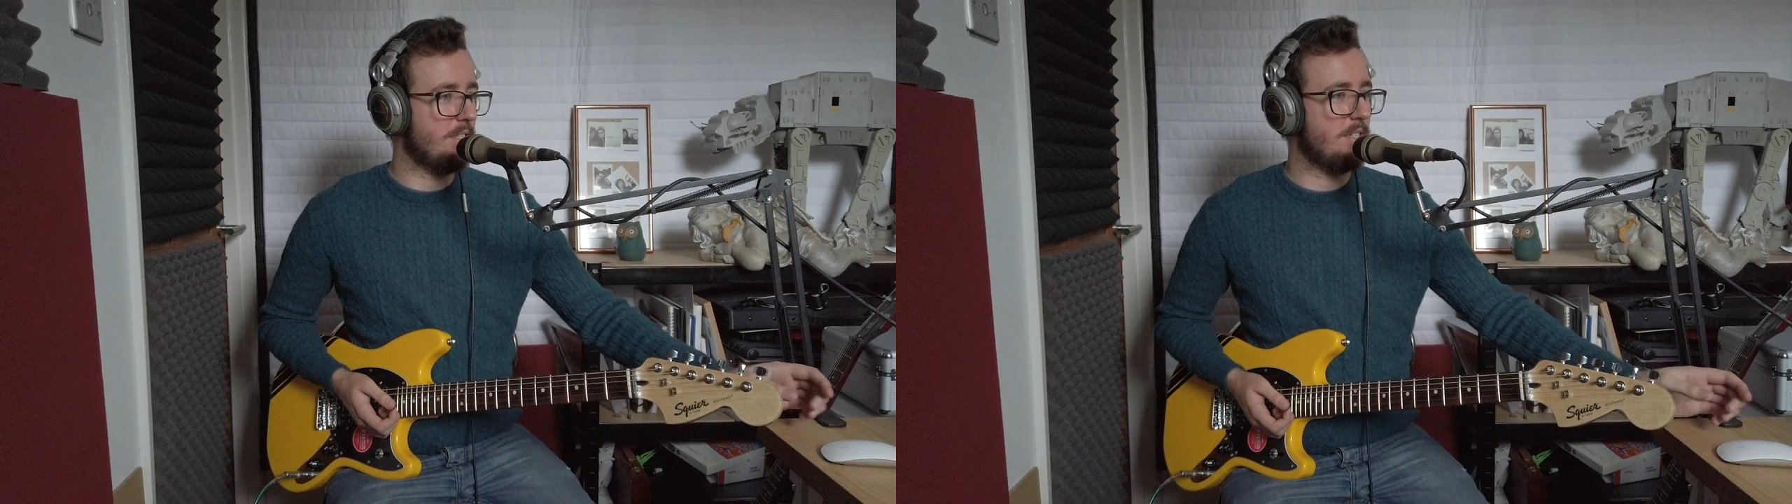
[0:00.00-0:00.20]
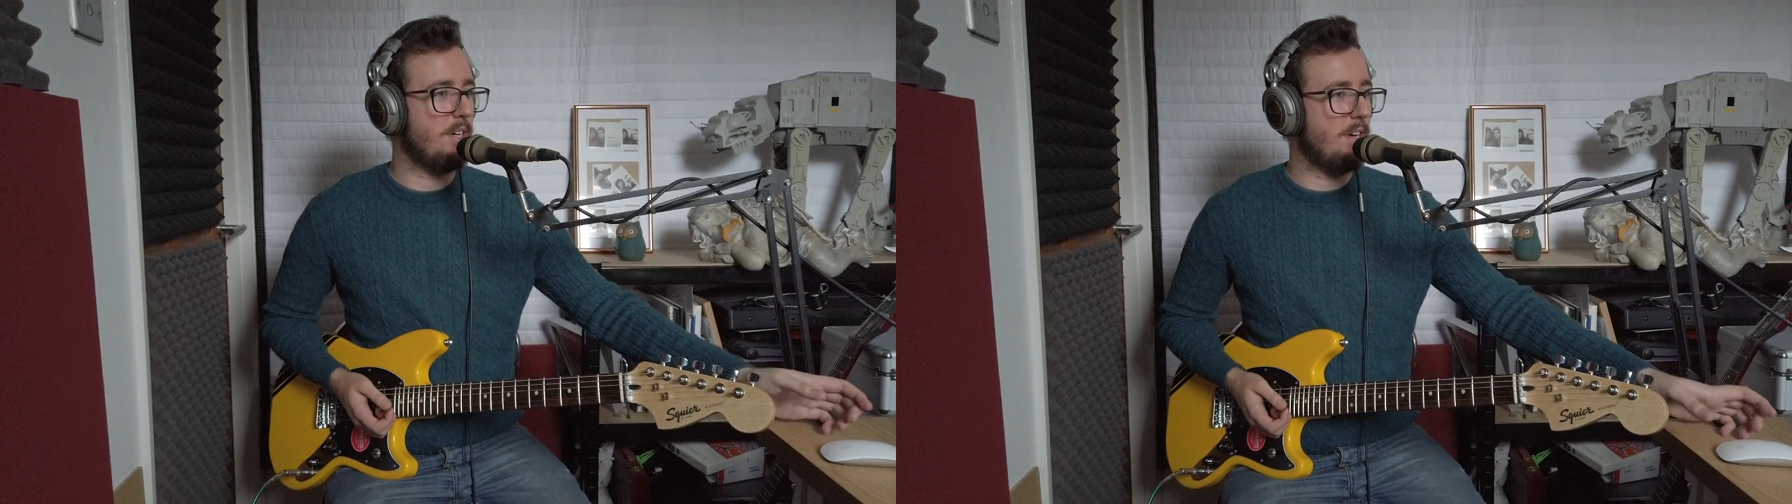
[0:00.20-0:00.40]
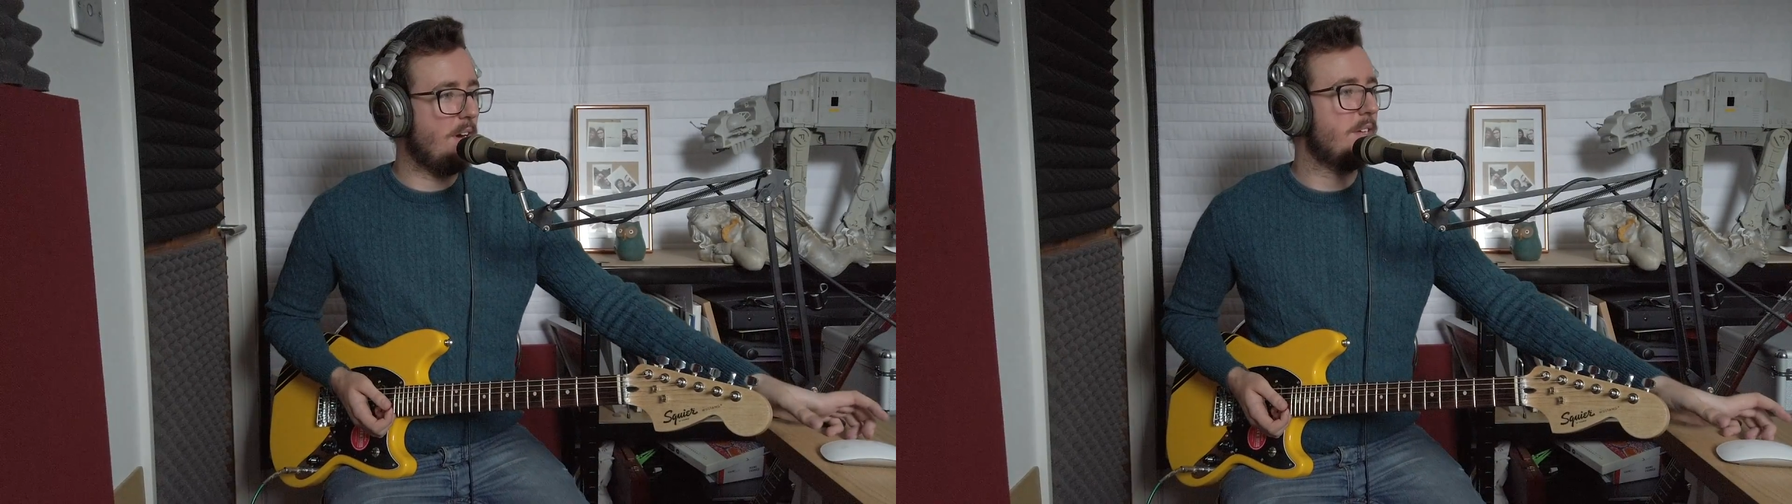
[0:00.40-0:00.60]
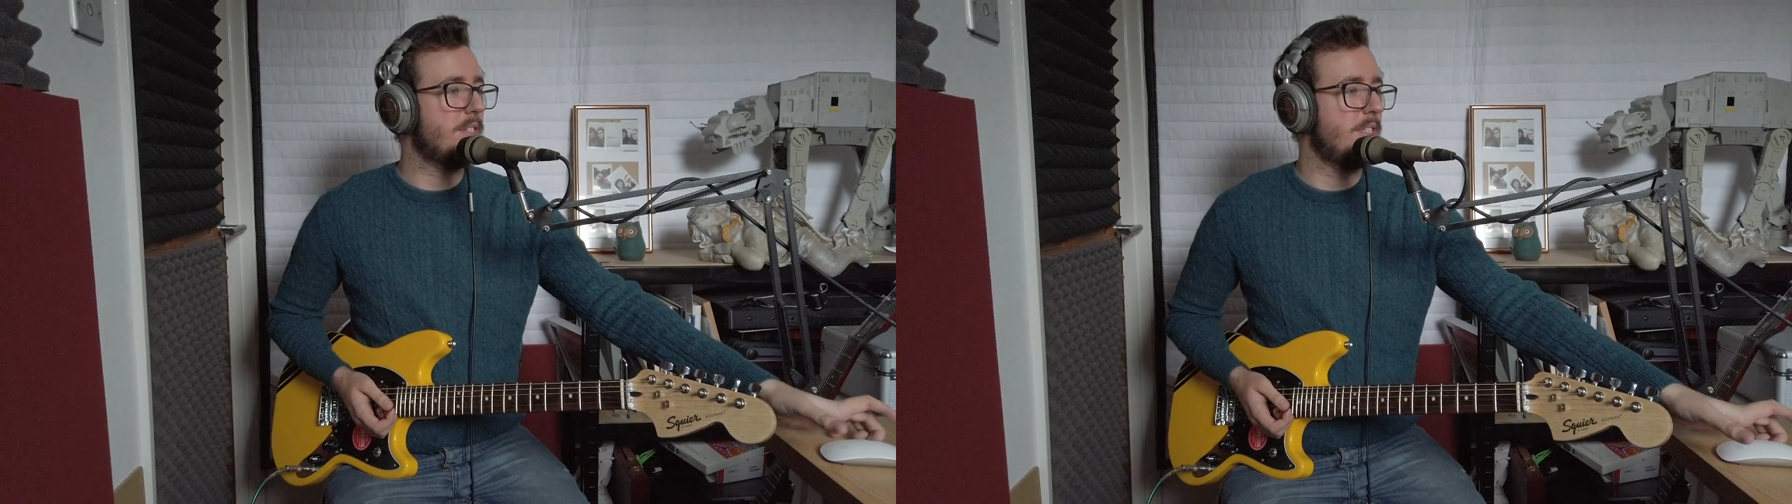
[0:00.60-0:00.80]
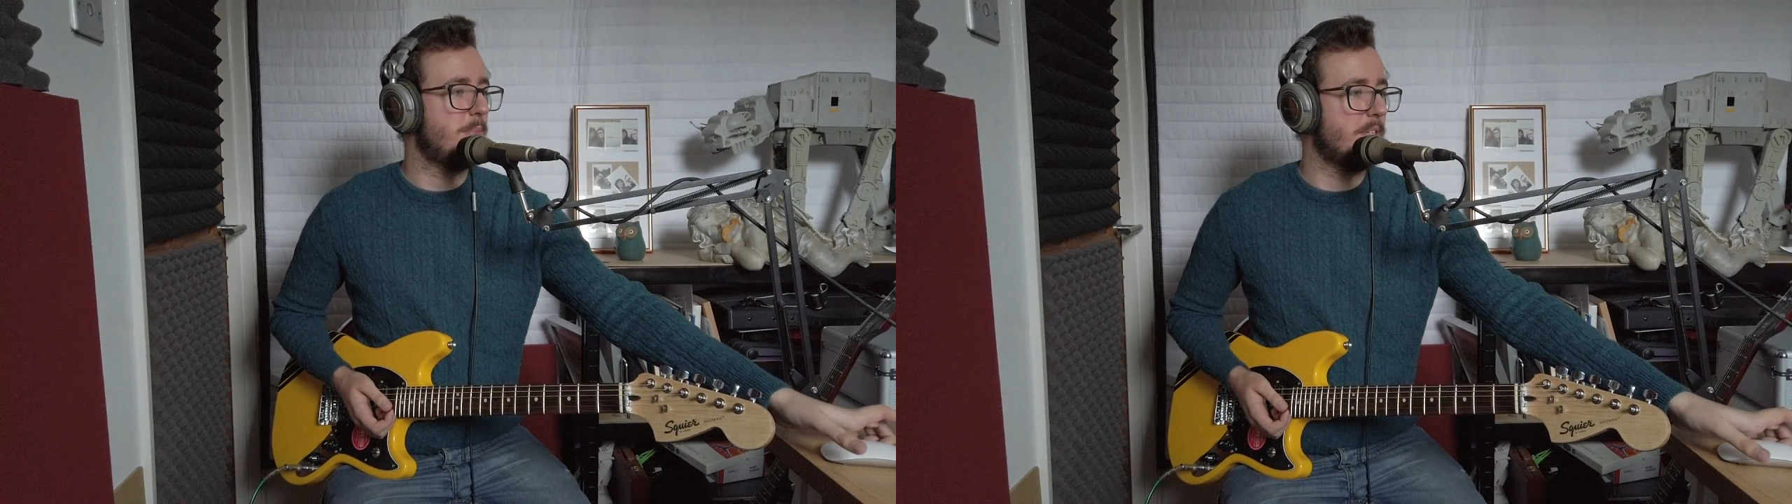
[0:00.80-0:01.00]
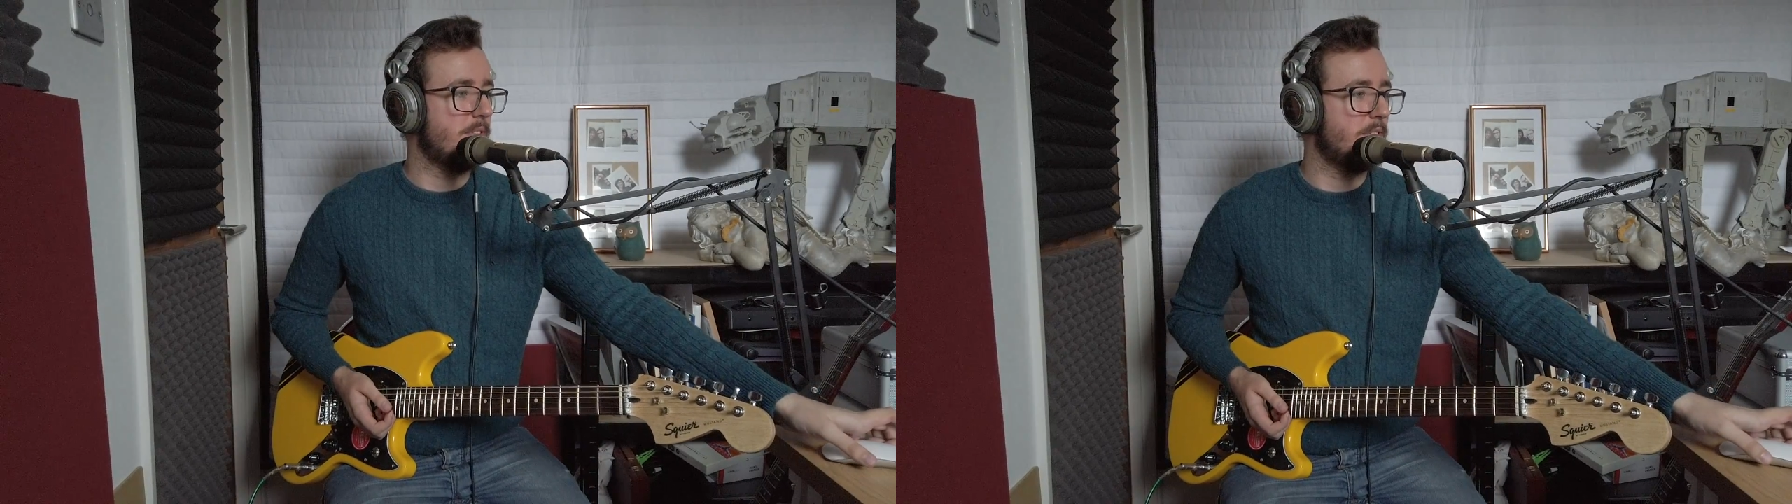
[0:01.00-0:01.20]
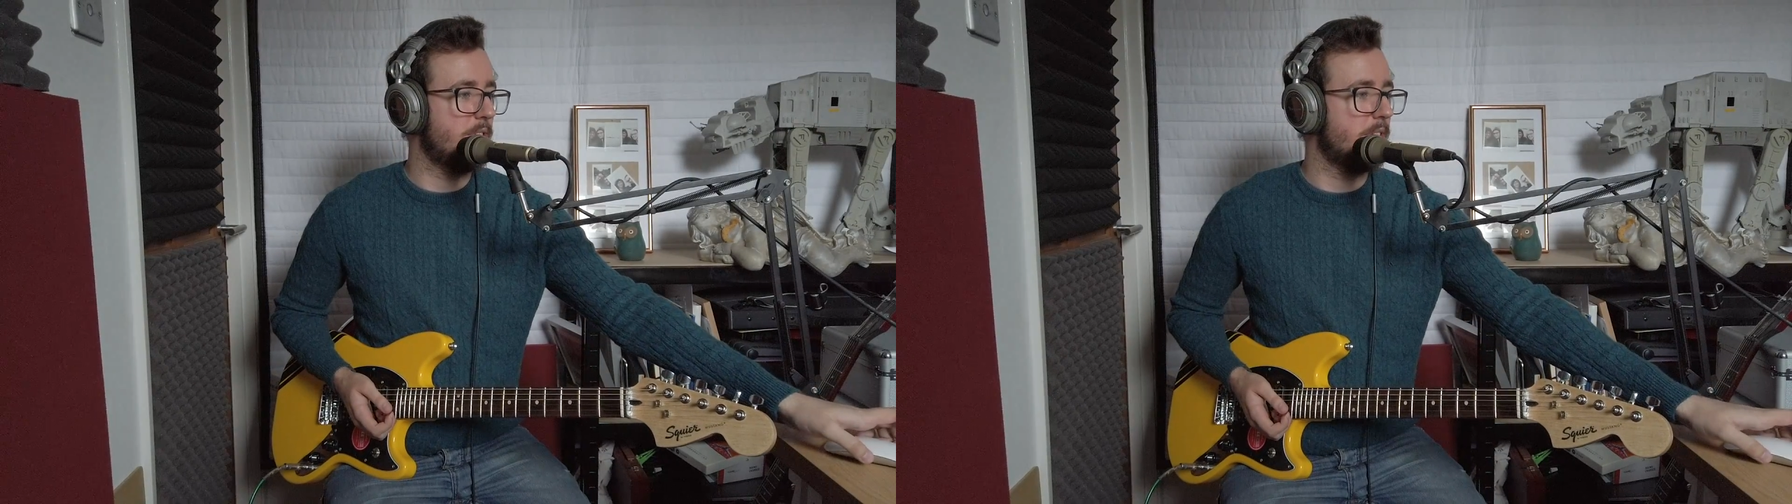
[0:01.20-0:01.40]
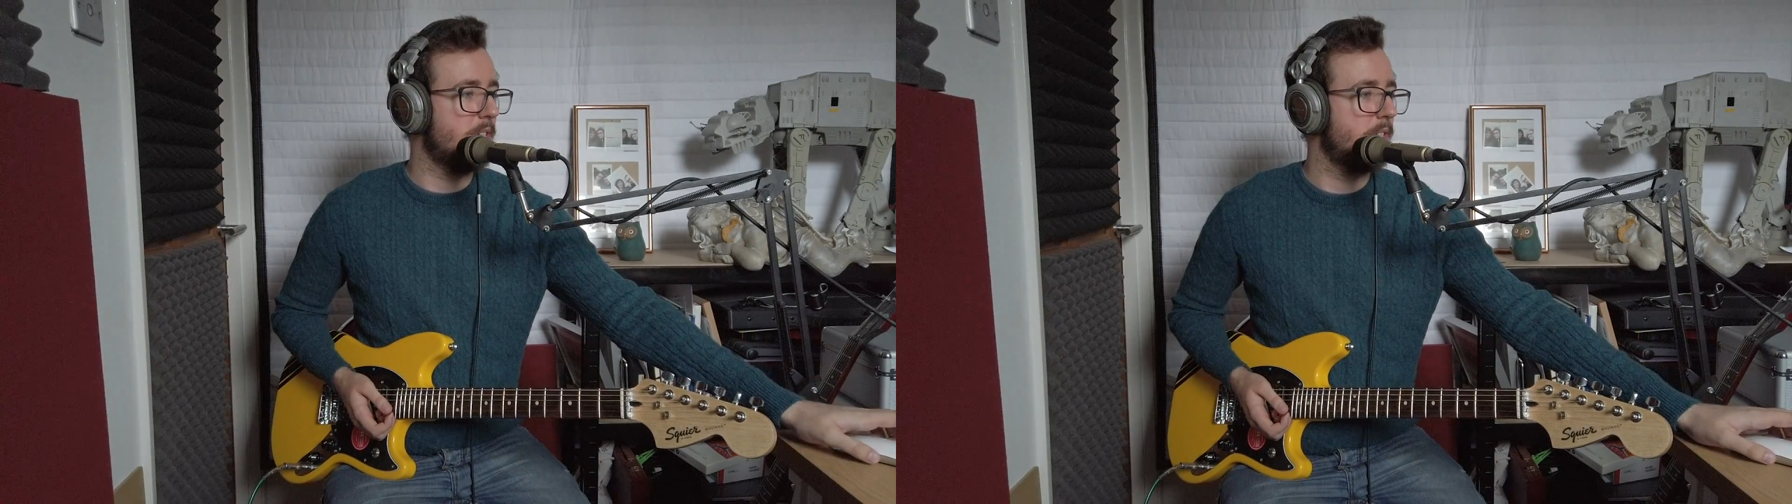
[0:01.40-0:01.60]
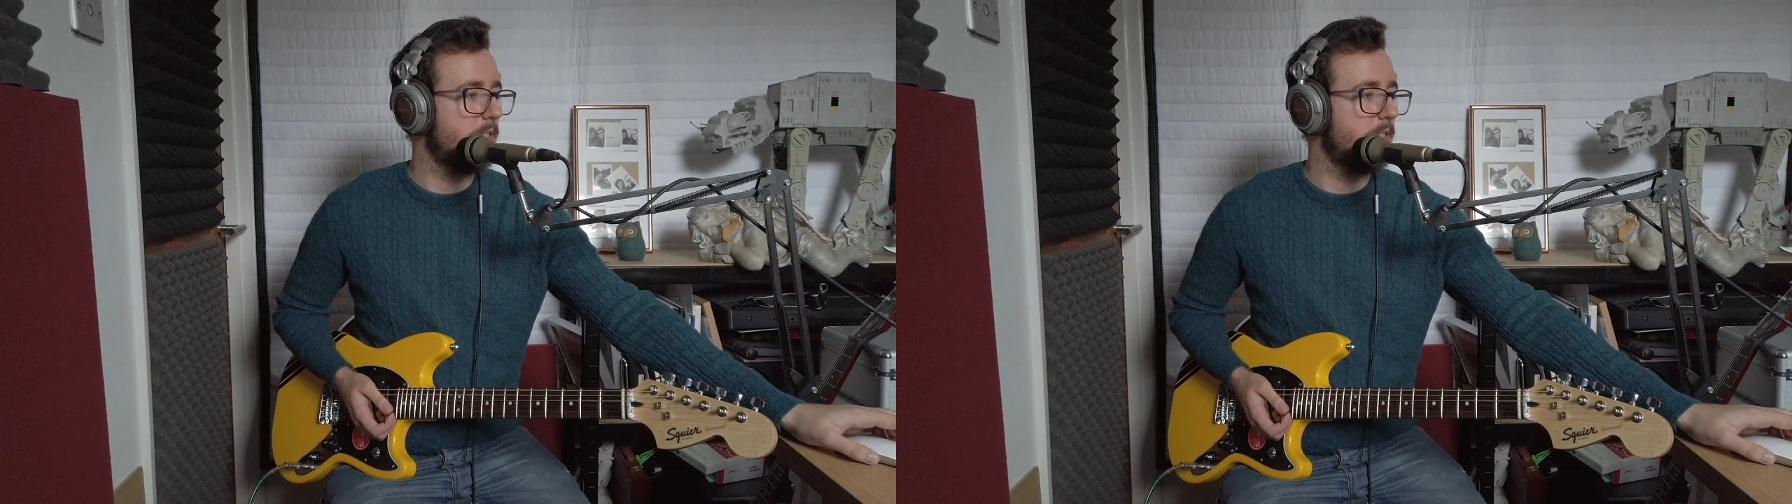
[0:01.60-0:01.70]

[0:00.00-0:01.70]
It's asking to be crunchy.